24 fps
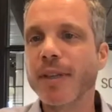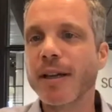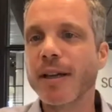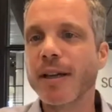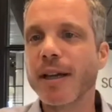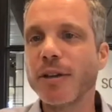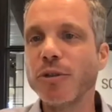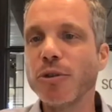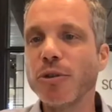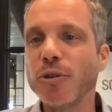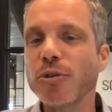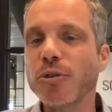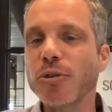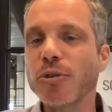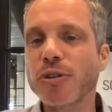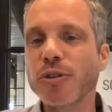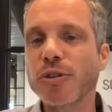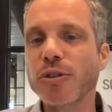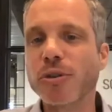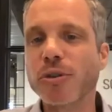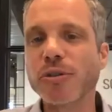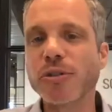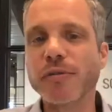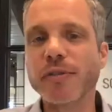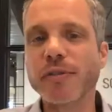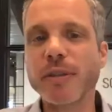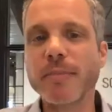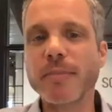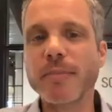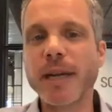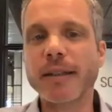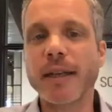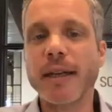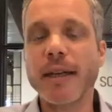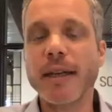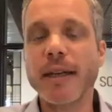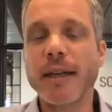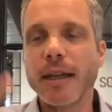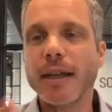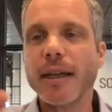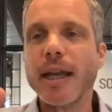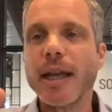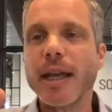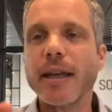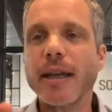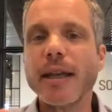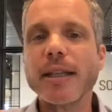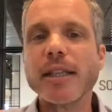huge source of demand.
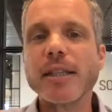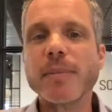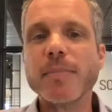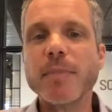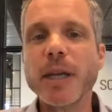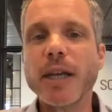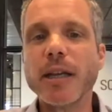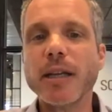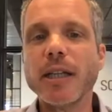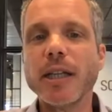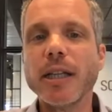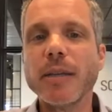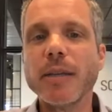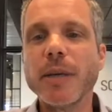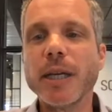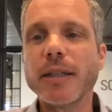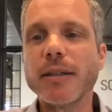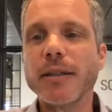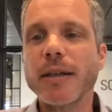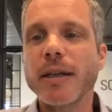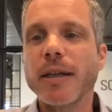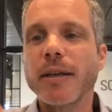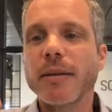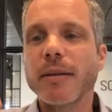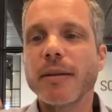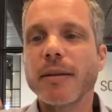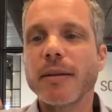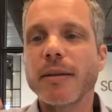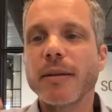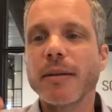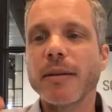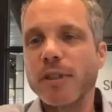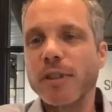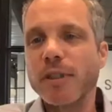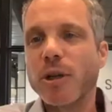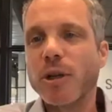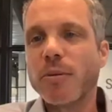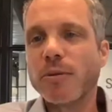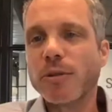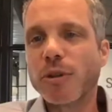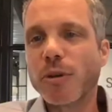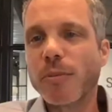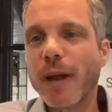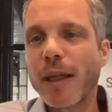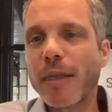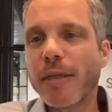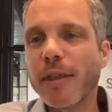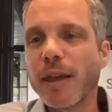Let's speak a little bit. So
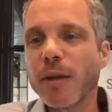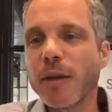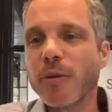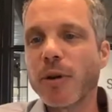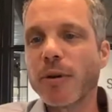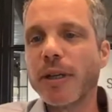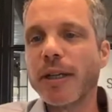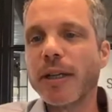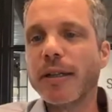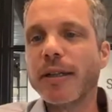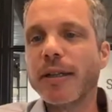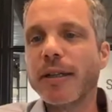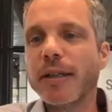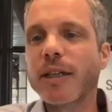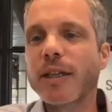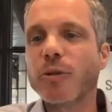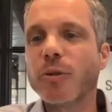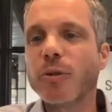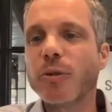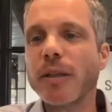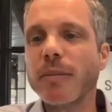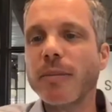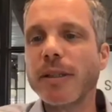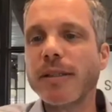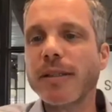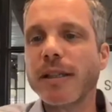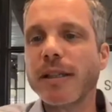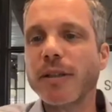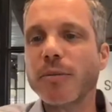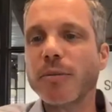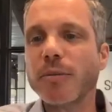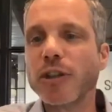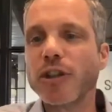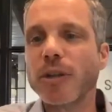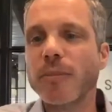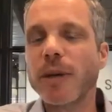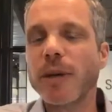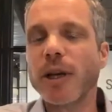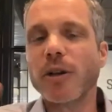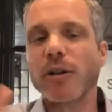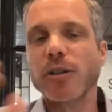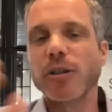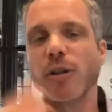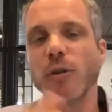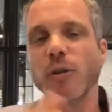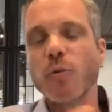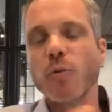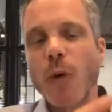I think we're in an incredible situation,
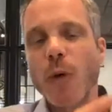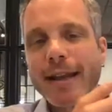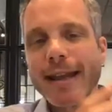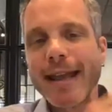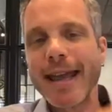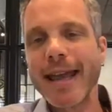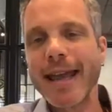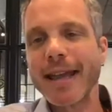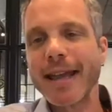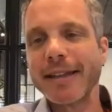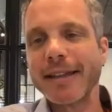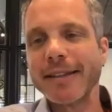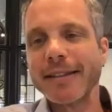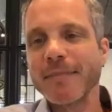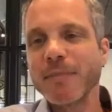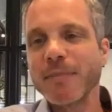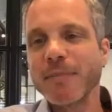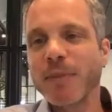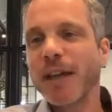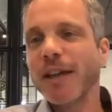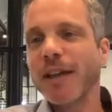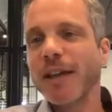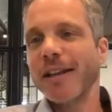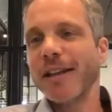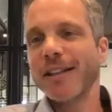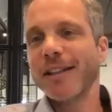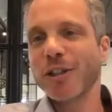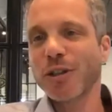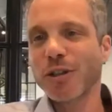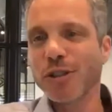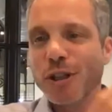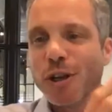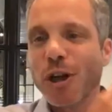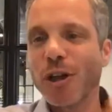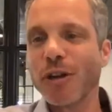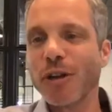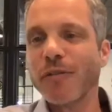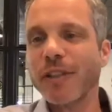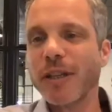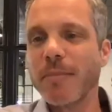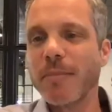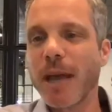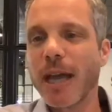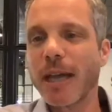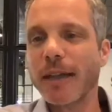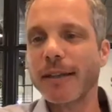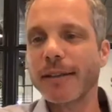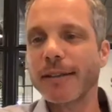because on one hand, there's a lot of
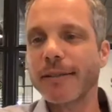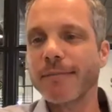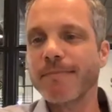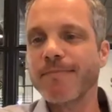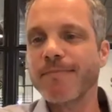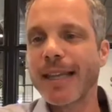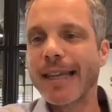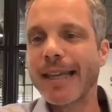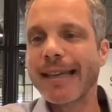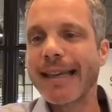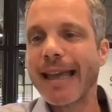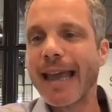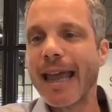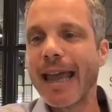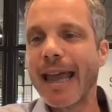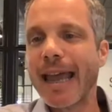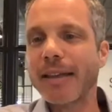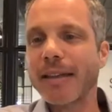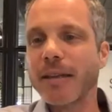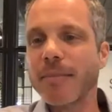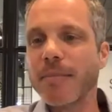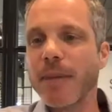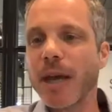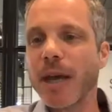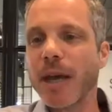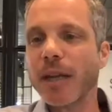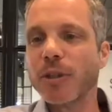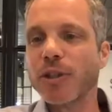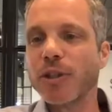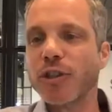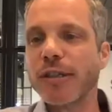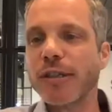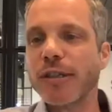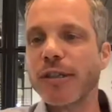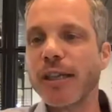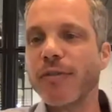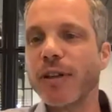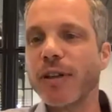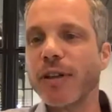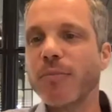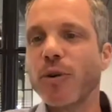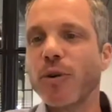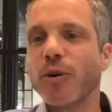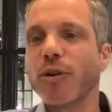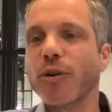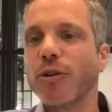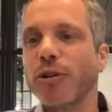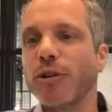demand, and demand which is even
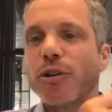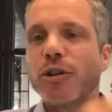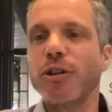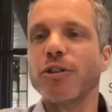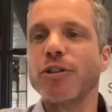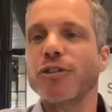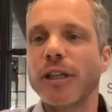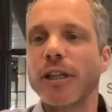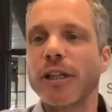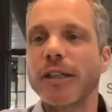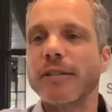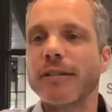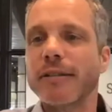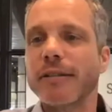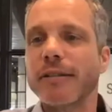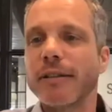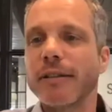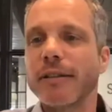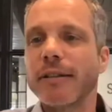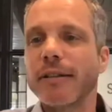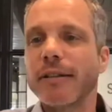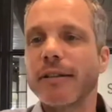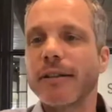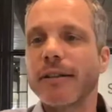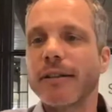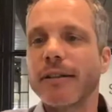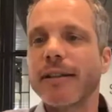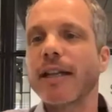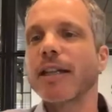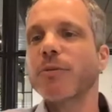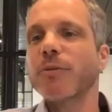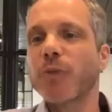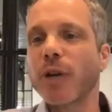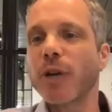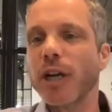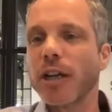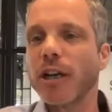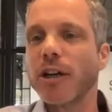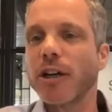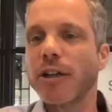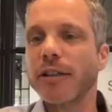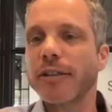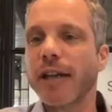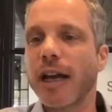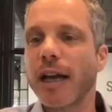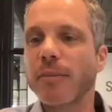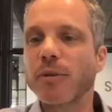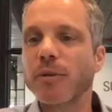more urgent than in regular
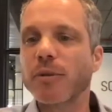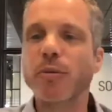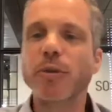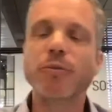times with